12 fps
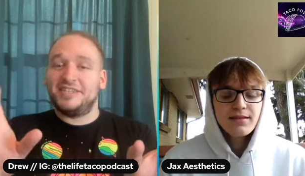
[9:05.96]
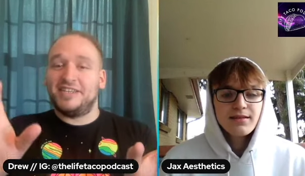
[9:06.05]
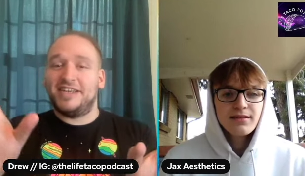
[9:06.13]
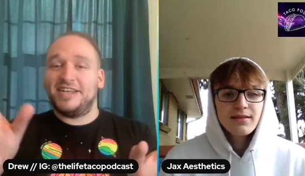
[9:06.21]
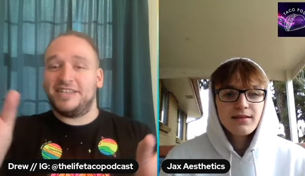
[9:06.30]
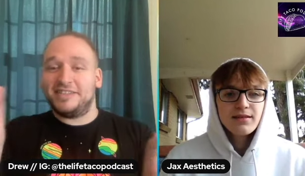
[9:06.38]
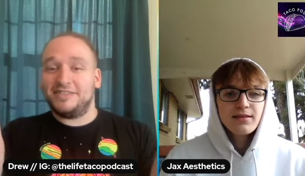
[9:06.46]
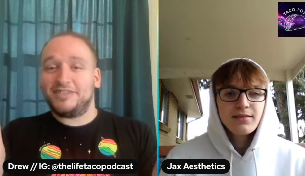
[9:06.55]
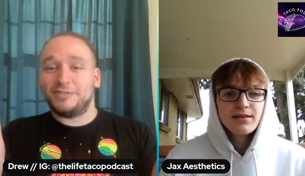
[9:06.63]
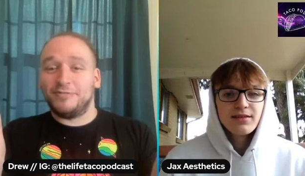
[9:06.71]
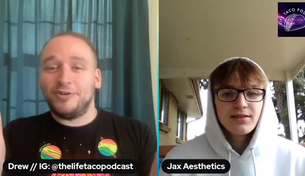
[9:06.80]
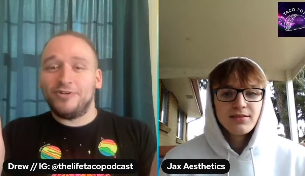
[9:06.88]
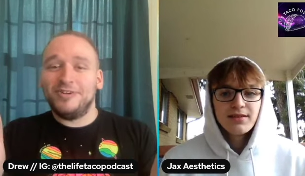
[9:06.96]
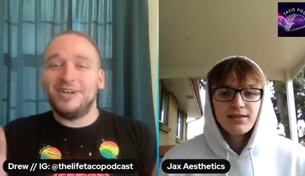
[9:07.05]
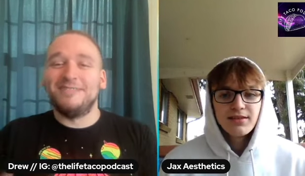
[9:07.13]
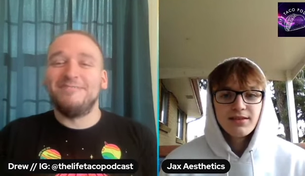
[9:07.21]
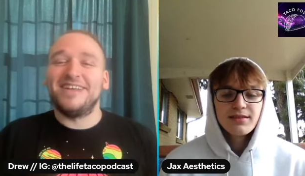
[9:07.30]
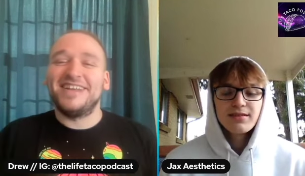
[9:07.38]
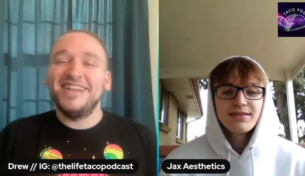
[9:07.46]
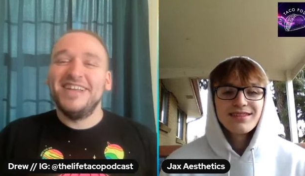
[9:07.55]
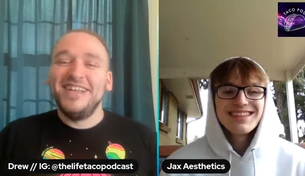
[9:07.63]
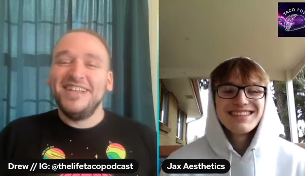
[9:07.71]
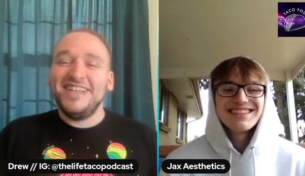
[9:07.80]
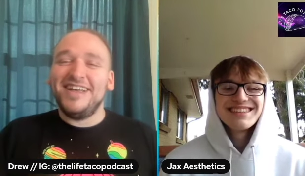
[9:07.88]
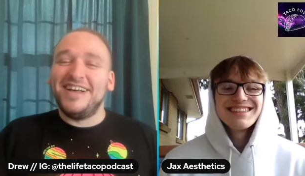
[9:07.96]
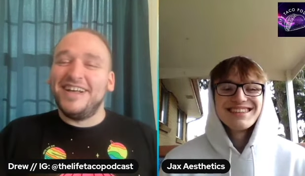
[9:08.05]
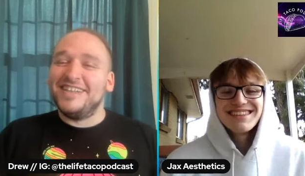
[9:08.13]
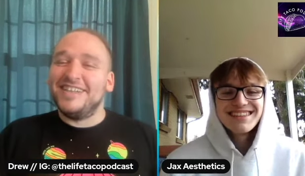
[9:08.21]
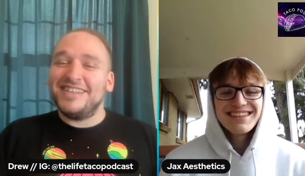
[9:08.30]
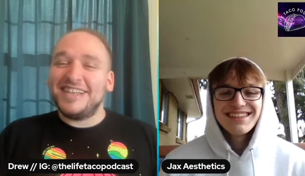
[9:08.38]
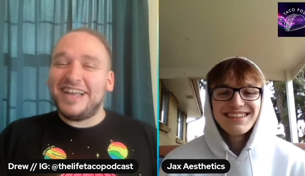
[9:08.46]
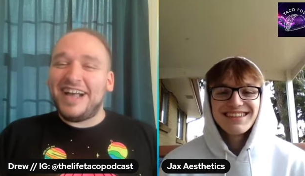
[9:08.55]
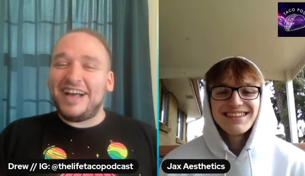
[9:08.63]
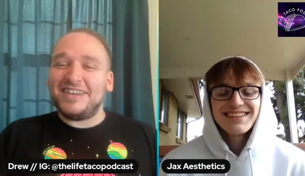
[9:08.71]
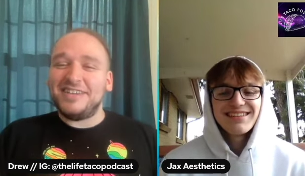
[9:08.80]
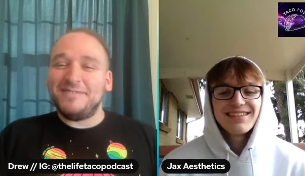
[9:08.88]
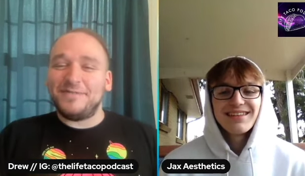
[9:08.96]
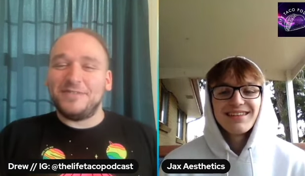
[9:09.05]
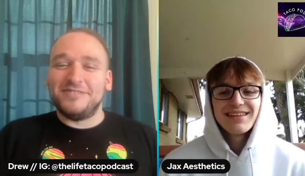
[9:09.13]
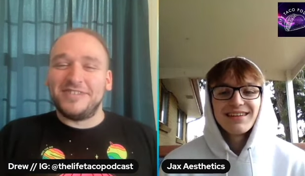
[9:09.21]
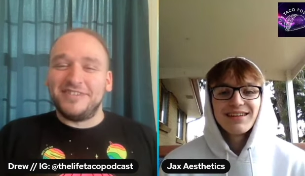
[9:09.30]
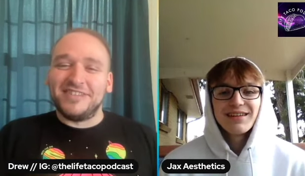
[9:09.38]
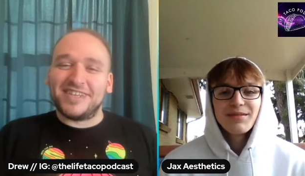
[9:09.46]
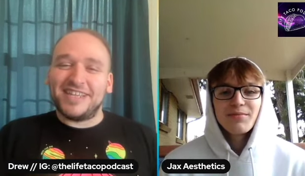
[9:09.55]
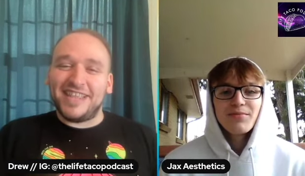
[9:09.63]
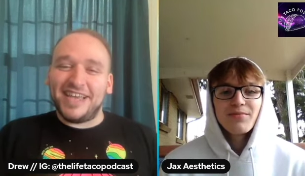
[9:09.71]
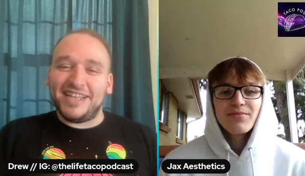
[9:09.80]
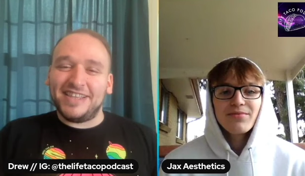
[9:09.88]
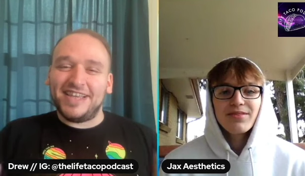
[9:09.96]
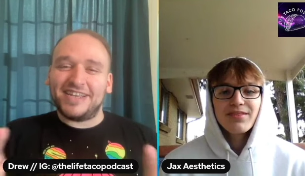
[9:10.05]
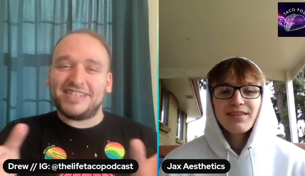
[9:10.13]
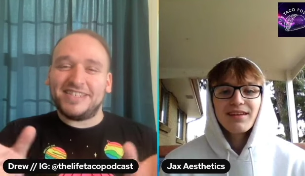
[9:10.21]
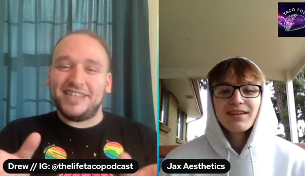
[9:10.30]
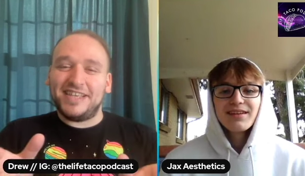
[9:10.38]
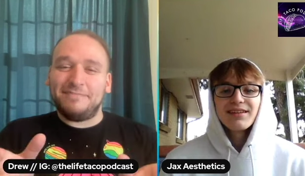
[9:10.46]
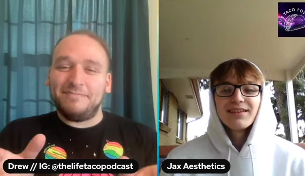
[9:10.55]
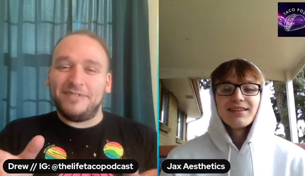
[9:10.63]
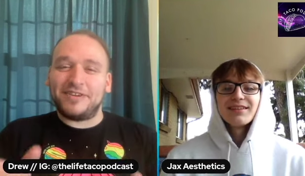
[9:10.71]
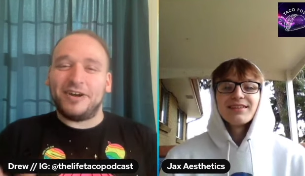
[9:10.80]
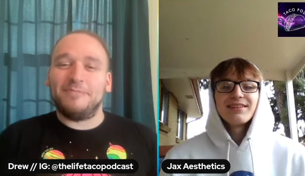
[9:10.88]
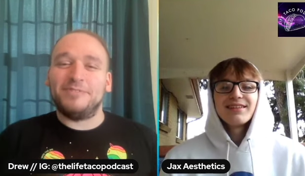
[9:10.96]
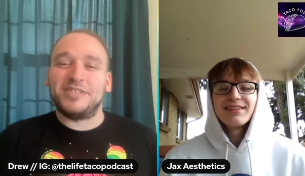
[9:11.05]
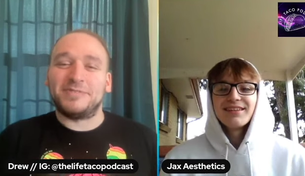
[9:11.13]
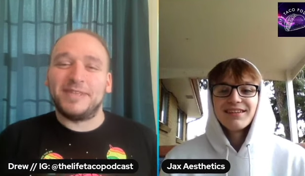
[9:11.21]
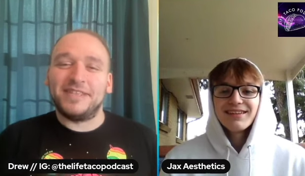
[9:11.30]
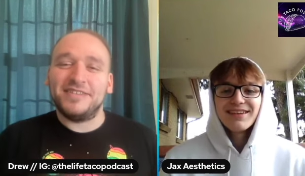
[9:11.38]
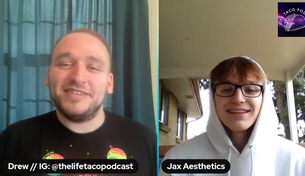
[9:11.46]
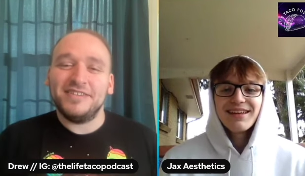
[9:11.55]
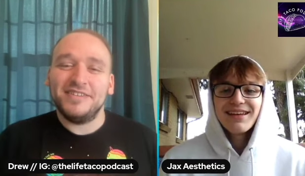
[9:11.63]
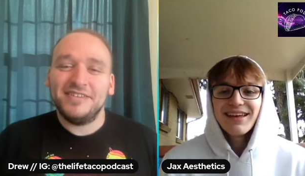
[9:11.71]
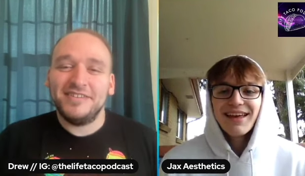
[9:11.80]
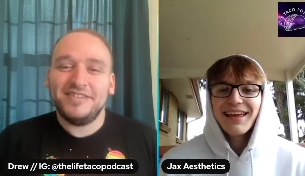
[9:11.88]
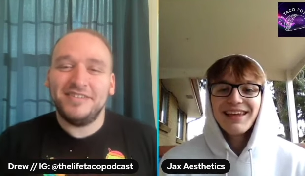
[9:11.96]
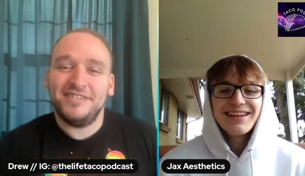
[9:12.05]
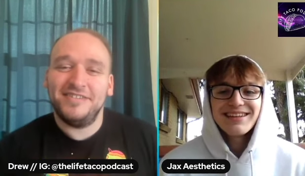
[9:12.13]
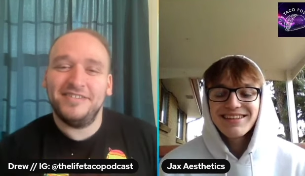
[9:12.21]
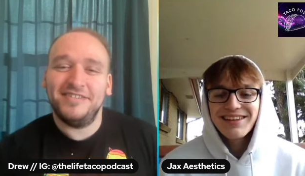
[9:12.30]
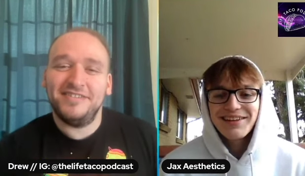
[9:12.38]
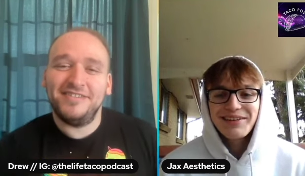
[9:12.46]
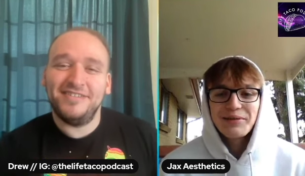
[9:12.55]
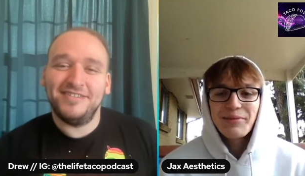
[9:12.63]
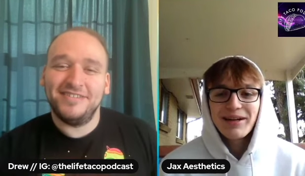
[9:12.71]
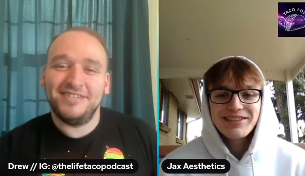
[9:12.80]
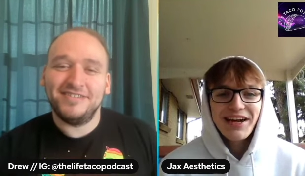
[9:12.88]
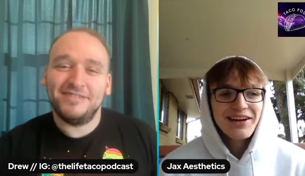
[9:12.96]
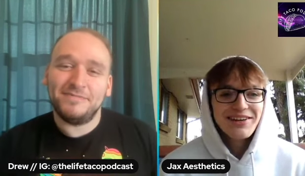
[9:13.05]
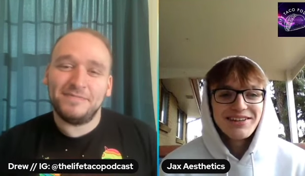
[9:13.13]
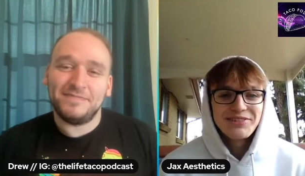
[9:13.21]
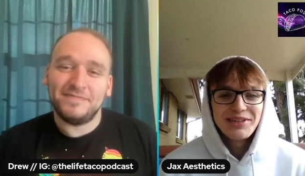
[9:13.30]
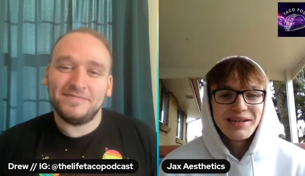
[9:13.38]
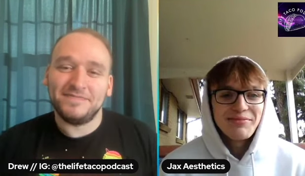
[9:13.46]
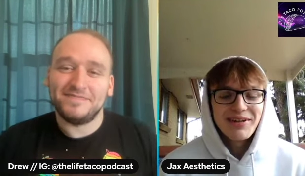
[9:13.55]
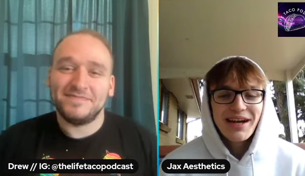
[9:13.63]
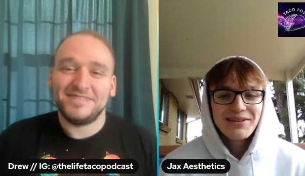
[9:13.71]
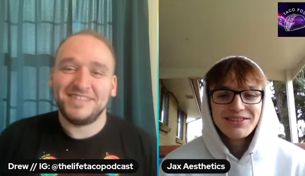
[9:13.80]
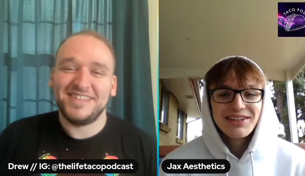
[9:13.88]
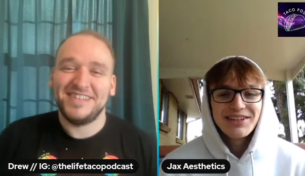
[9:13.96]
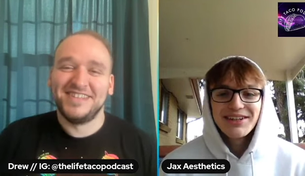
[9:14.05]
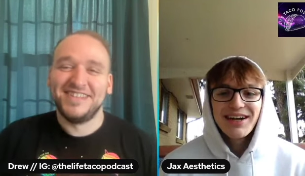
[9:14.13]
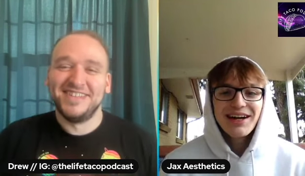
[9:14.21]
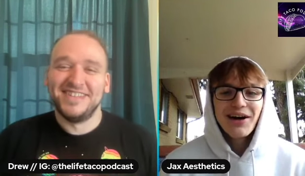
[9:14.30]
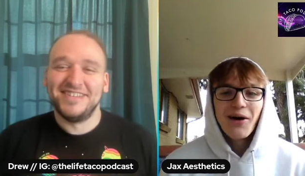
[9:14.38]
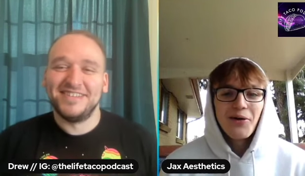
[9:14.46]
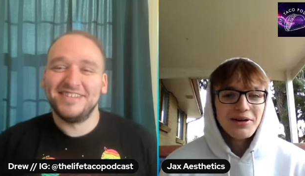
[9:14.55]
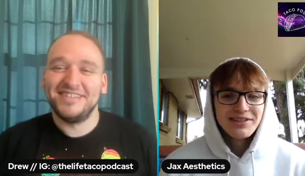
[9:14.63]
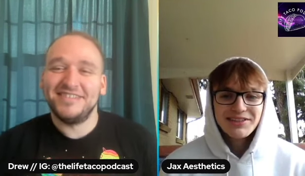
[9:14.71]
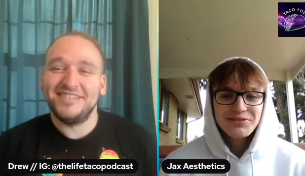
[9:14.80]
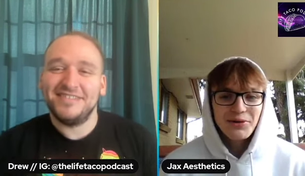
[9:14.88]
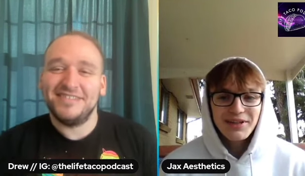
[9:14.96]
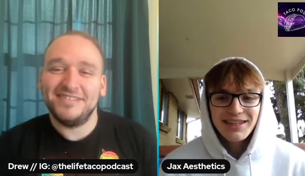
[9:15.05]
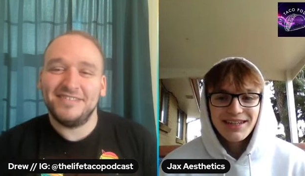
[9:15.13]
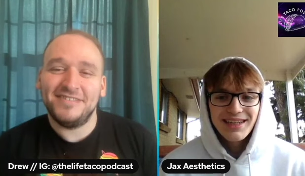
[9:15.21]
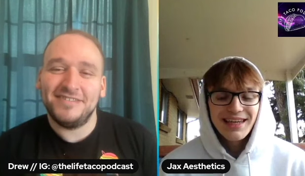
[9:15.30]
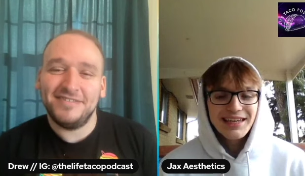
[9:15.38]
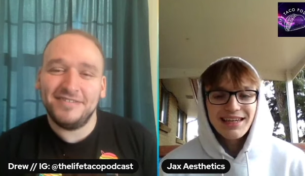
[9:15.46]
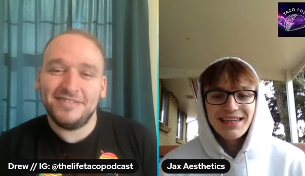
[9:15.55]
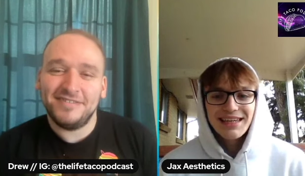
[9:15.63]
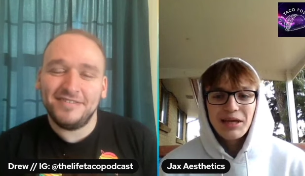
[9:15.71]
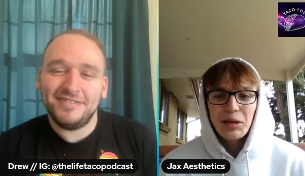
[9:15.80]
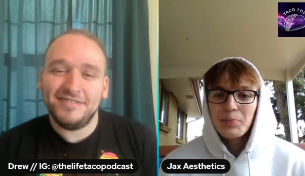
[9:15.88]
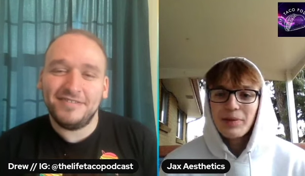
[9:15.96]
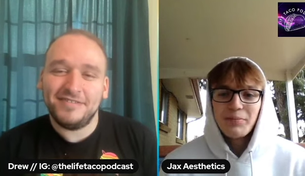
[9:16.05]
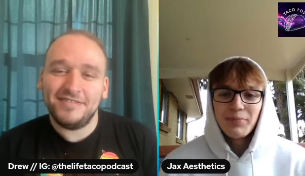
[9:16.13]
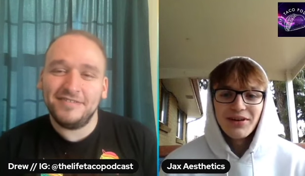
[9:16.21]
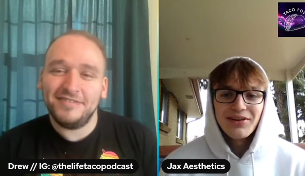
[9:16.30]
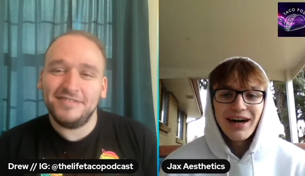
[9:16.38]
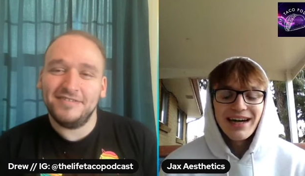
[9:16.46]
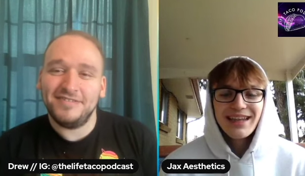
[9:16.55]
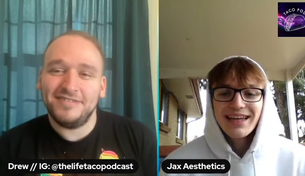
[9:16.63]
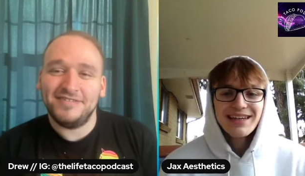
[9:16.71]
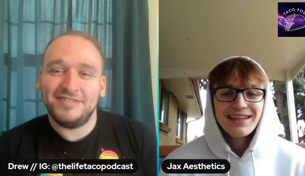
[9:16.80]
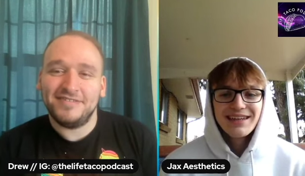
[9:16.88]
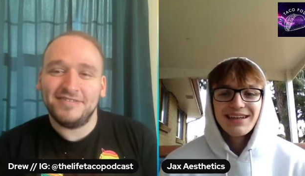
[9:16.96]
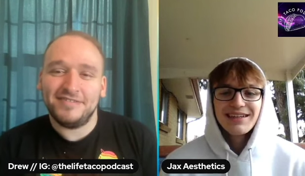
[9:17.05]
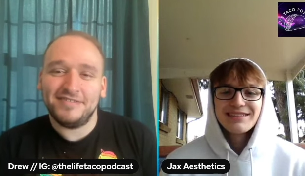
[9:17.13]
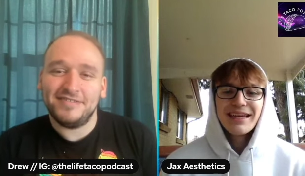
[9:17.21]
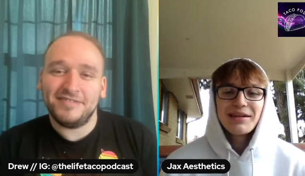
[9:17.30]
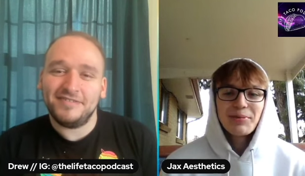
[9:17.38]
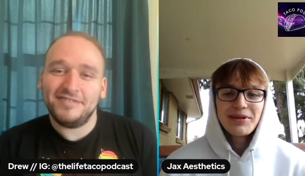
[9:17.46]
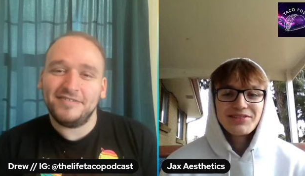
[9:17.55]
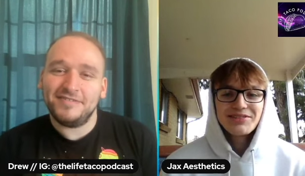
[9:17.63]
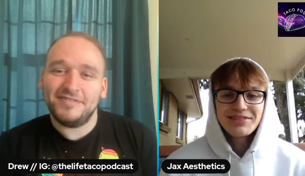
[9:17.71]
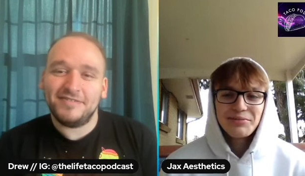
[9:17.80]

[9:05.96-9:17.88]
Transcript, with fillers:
Speaker 1: to, like, swole. I'm like, uh, yeah, how do you feel when you look at that and, like, see that accomplishment?
Speaker 2: It's literally my childhood dream. When I was younger, I always just wanted to, like, be built. I'd like take pictures in